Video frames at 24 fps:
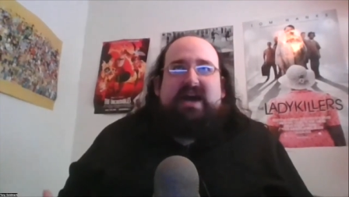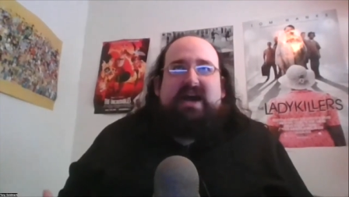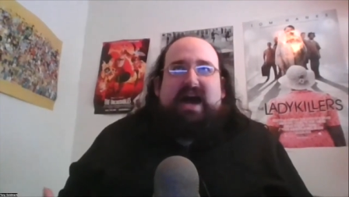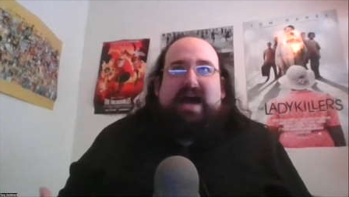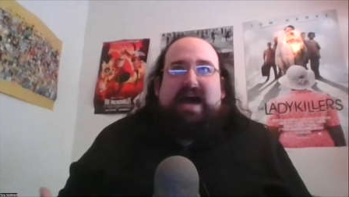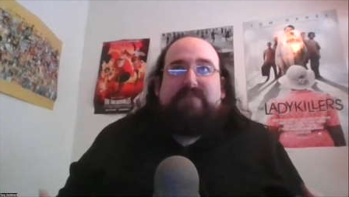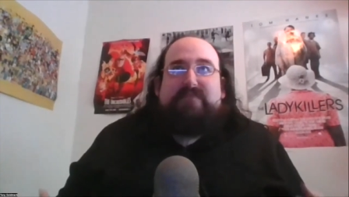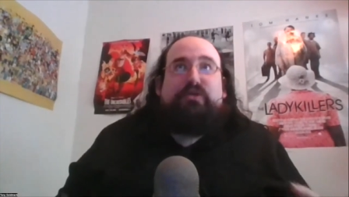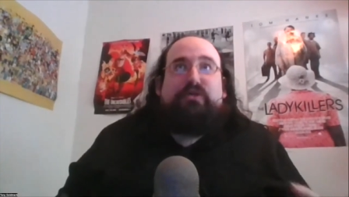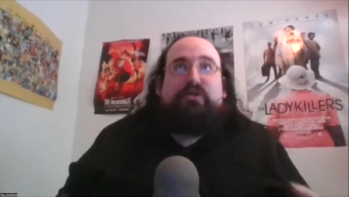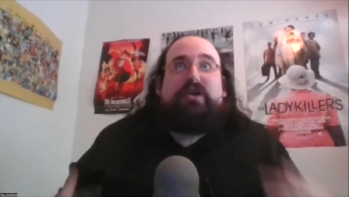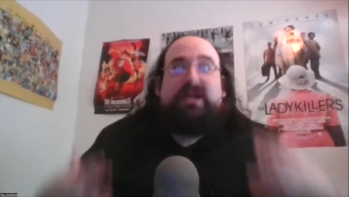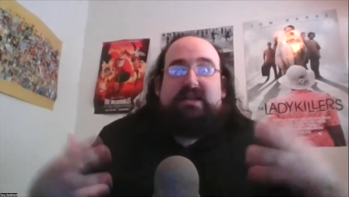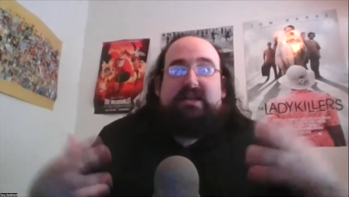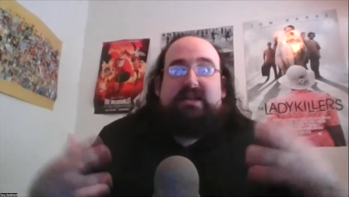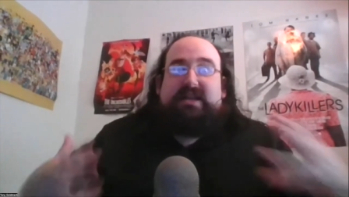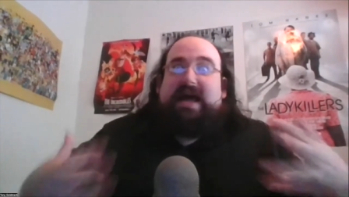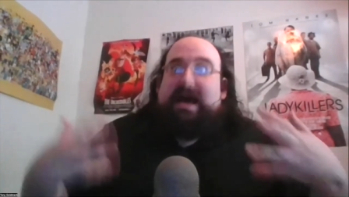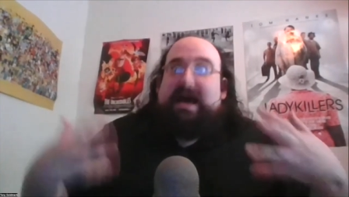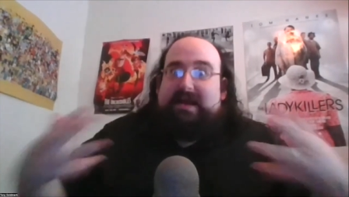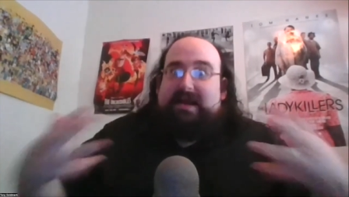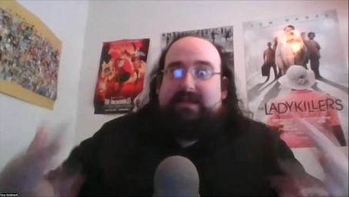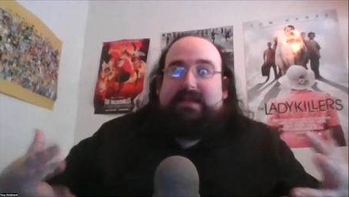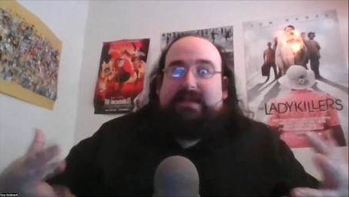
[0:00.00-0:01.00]
i put a
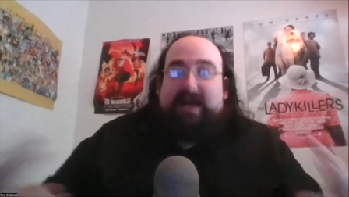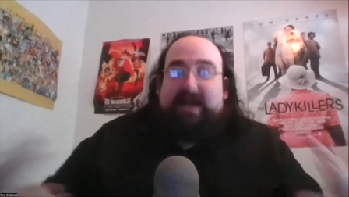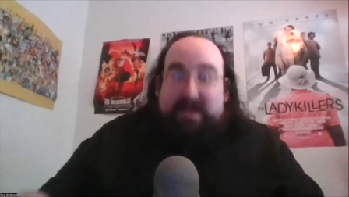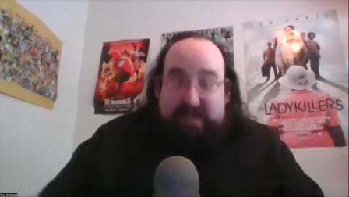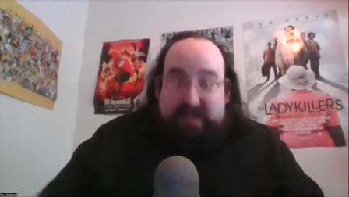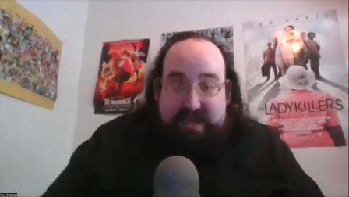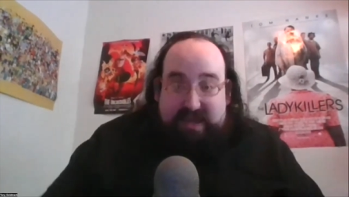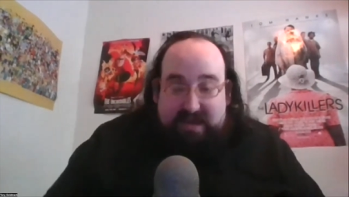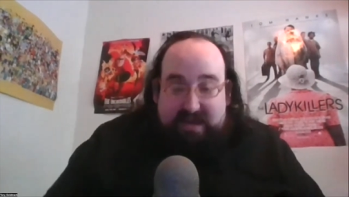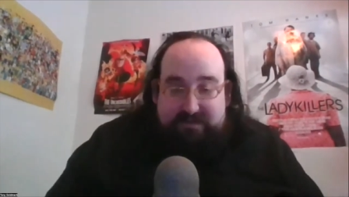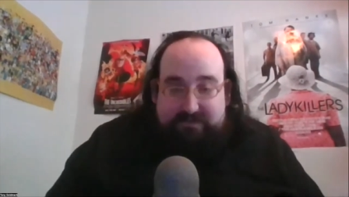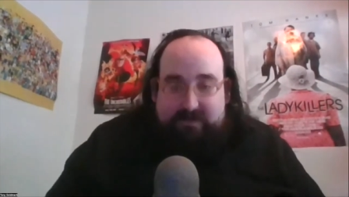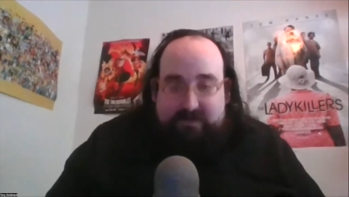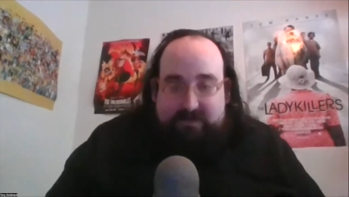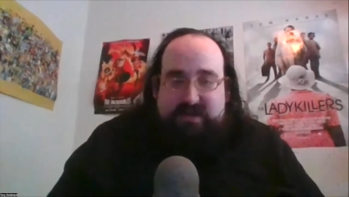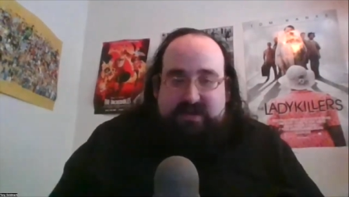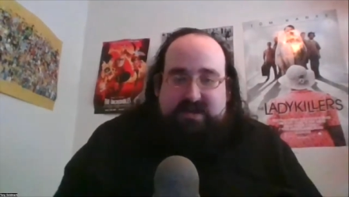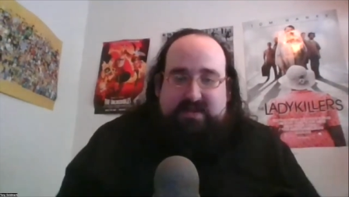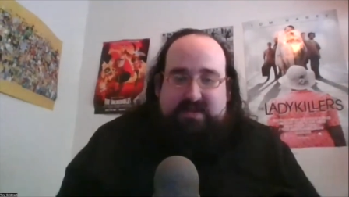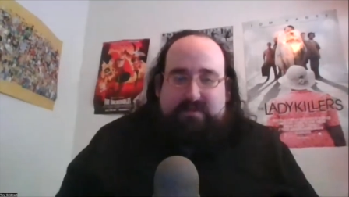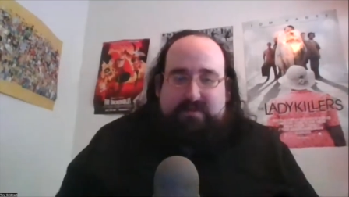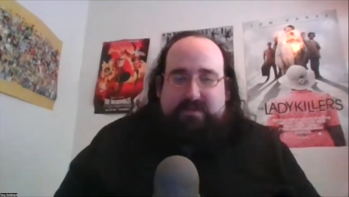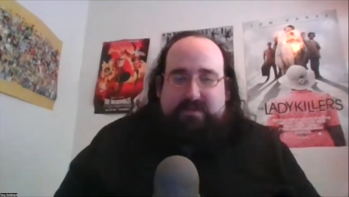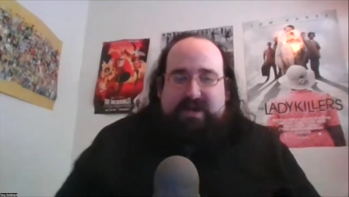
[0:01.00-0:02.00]
lot a lot of effort
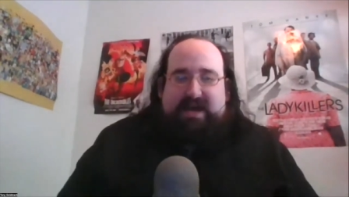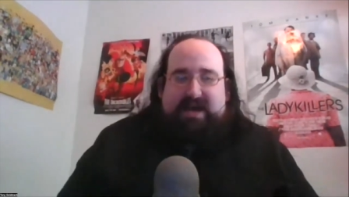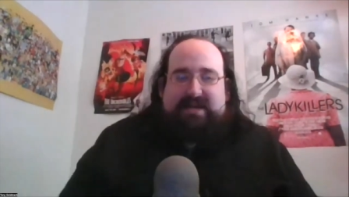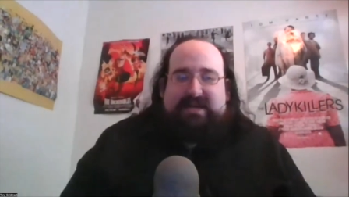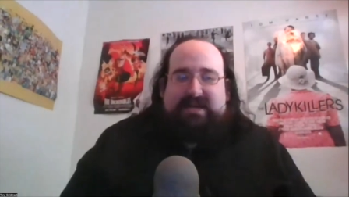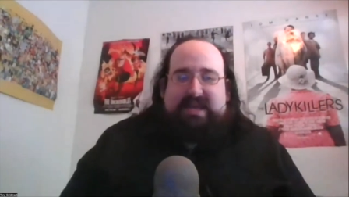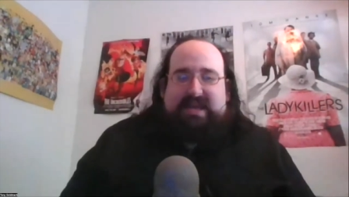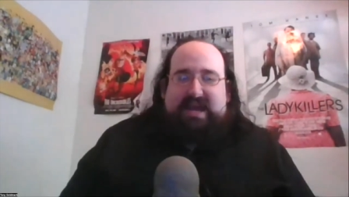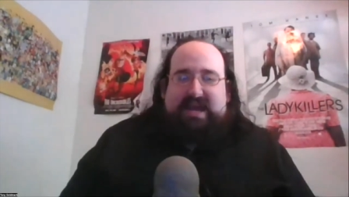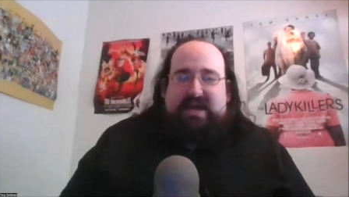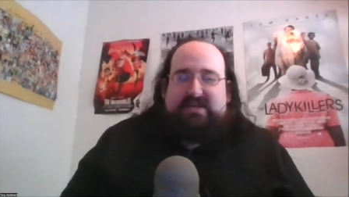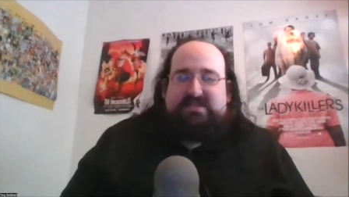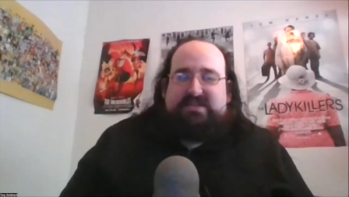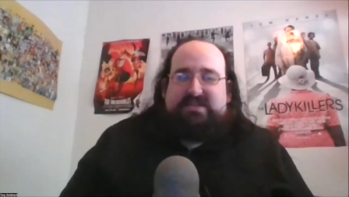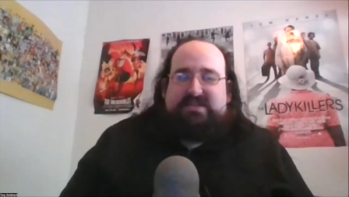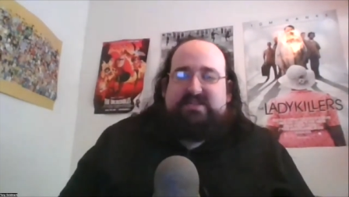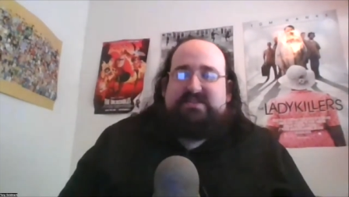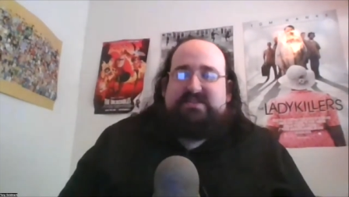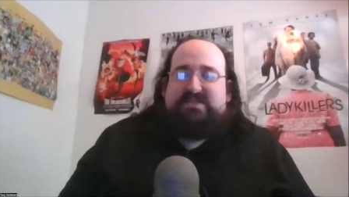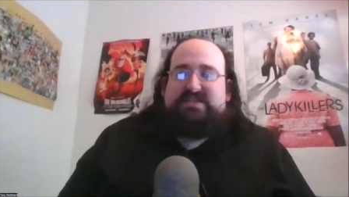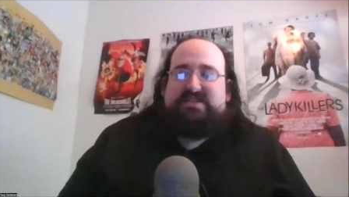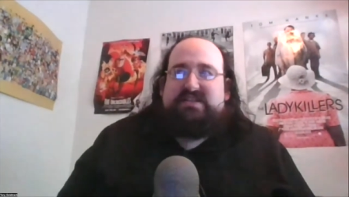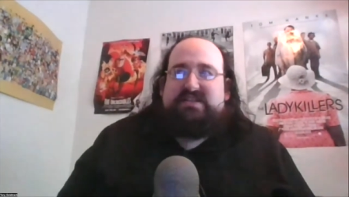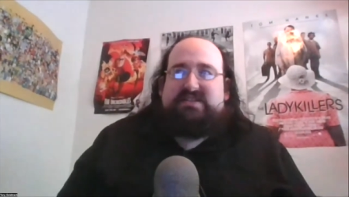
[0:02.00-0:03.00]
into the podcast
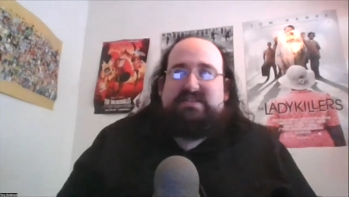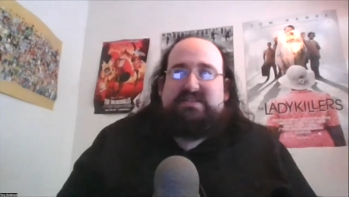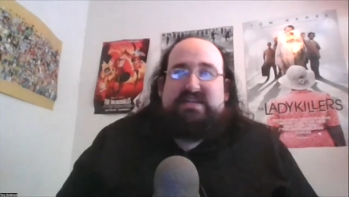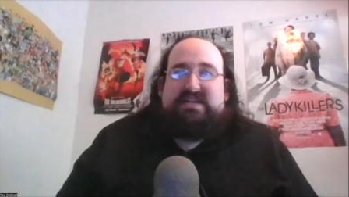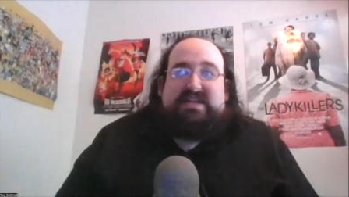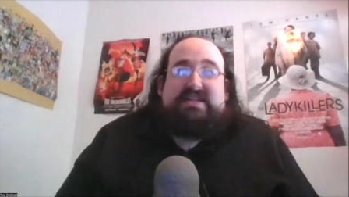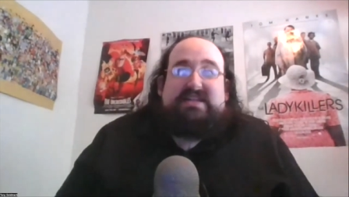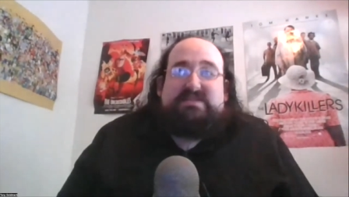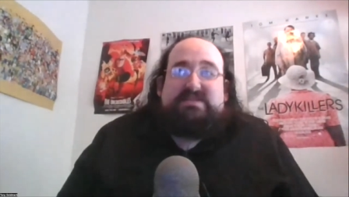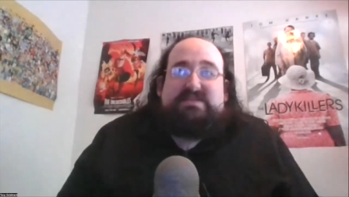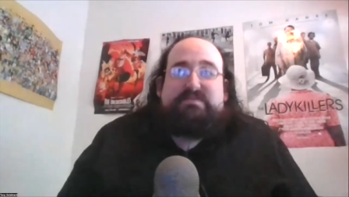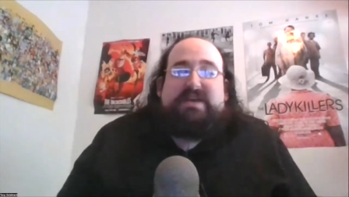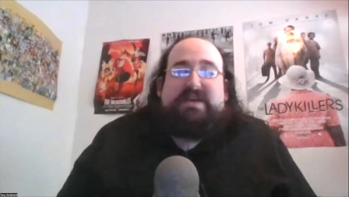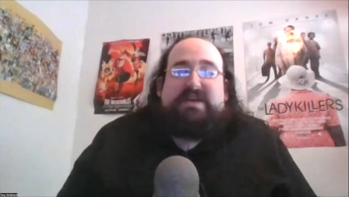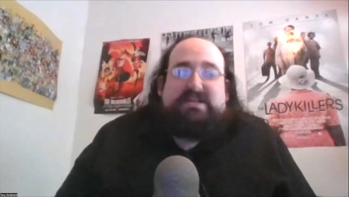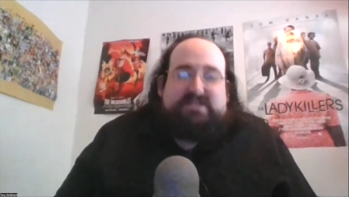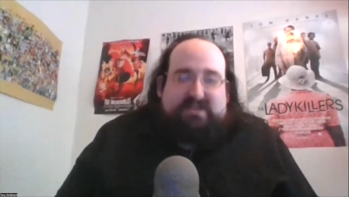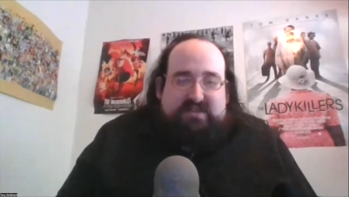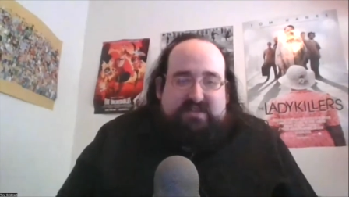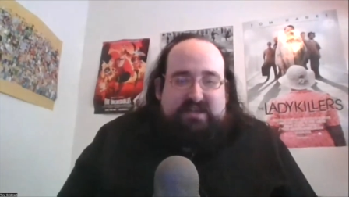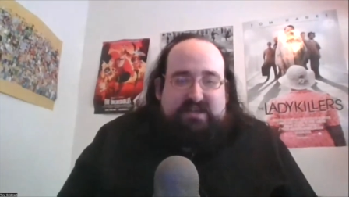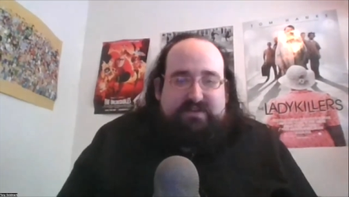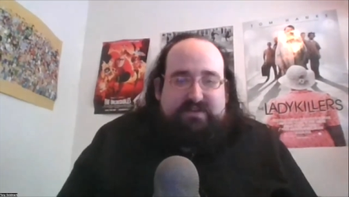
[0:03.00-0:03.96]
it's it's it is basically a